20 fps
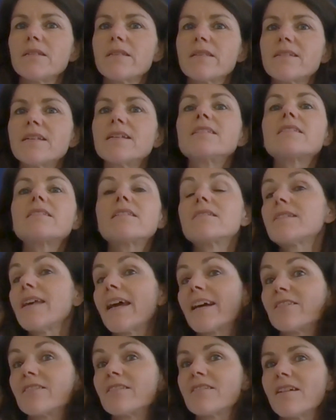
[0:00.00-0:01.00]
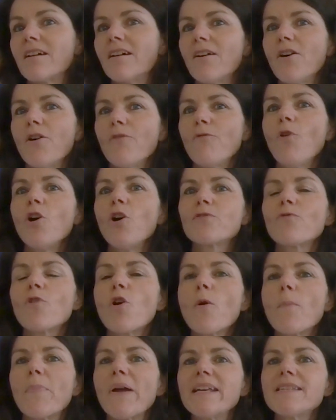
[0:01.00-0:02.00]
since the Second World
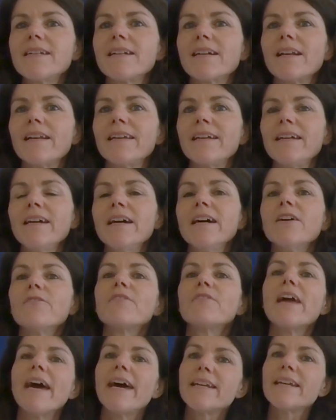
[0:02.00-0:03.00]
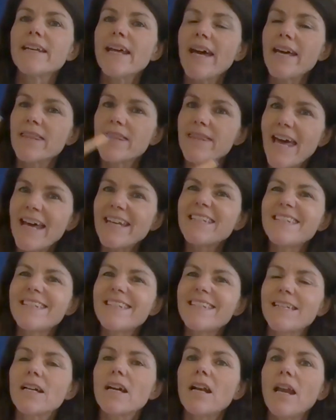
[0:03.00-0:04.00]
War, basically, we hadn't had that
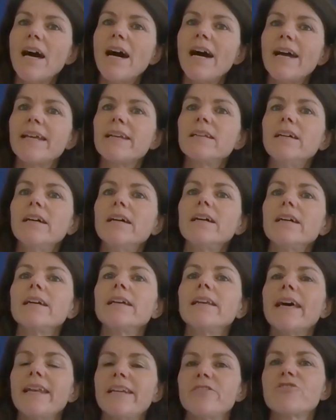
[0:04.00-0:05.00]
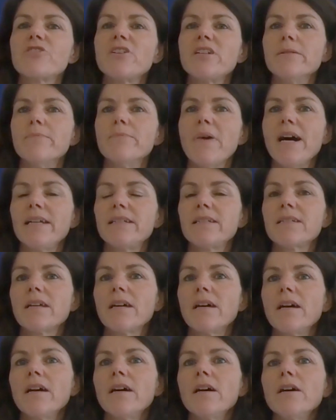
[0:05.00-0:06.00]
decline in energy demand.
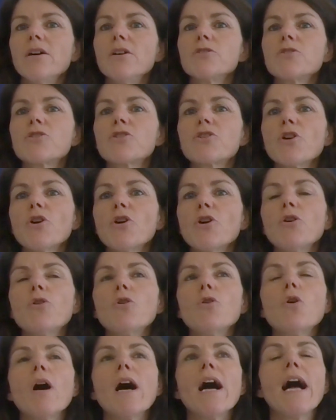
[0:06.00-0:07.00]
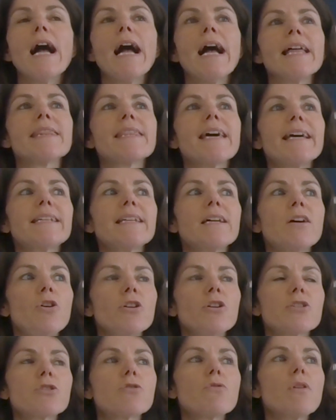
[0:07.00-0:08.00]
So, and that
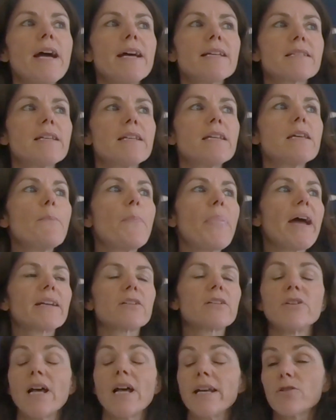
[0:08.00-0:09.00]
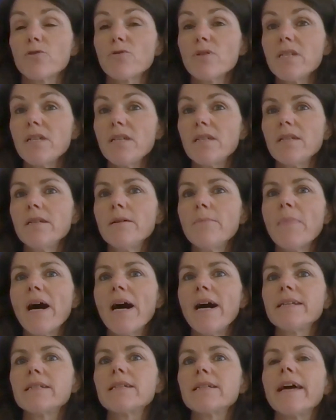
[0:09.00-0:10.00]
also has an impact on electricity
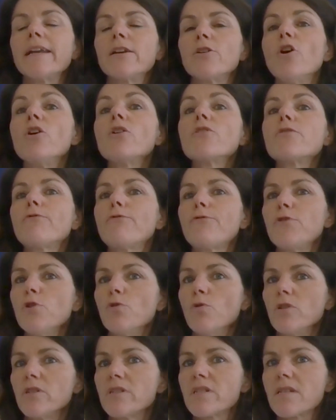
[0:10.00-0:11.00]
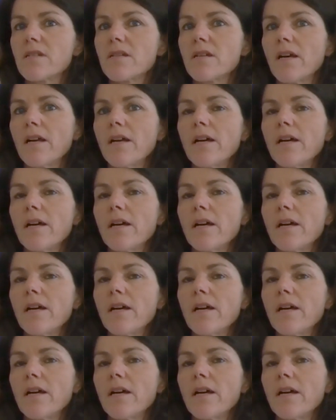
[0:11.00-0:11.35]
demand and all the fuels.